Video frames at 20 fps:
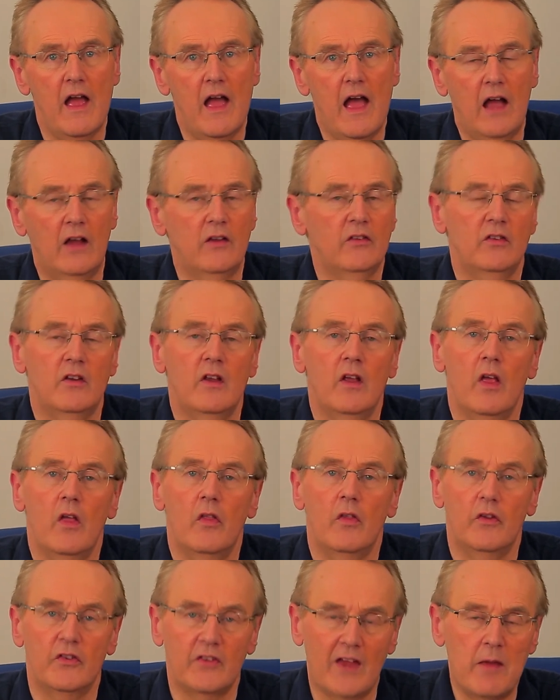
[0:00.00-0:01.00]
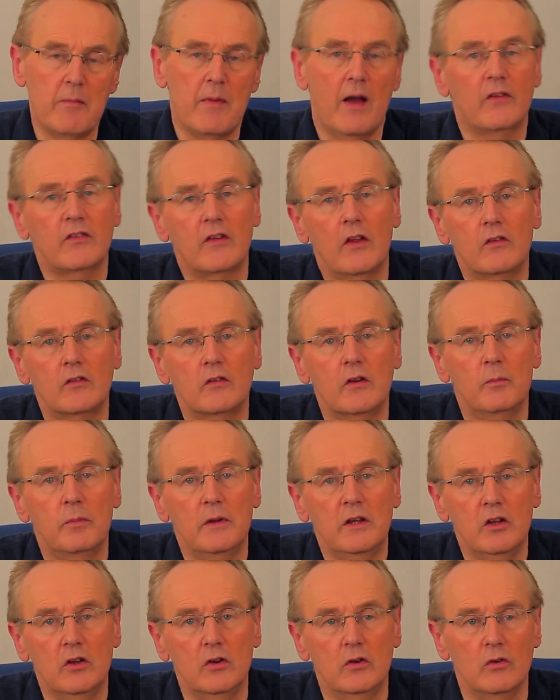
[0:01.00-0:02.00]
as the same assets could
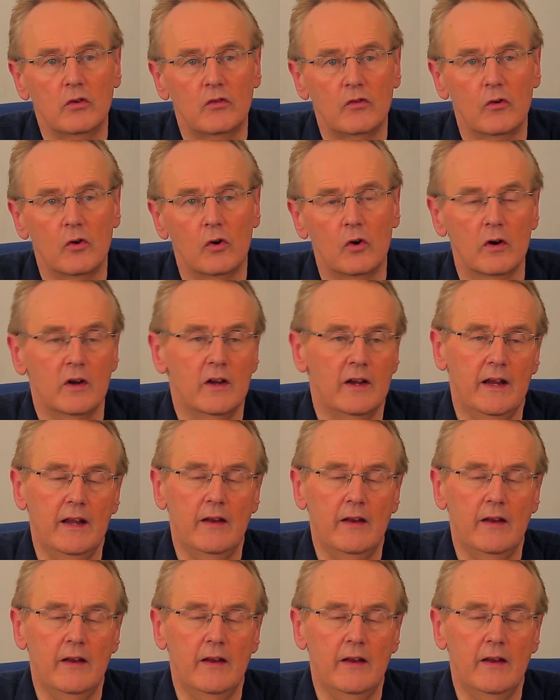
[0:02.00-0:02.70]
be used for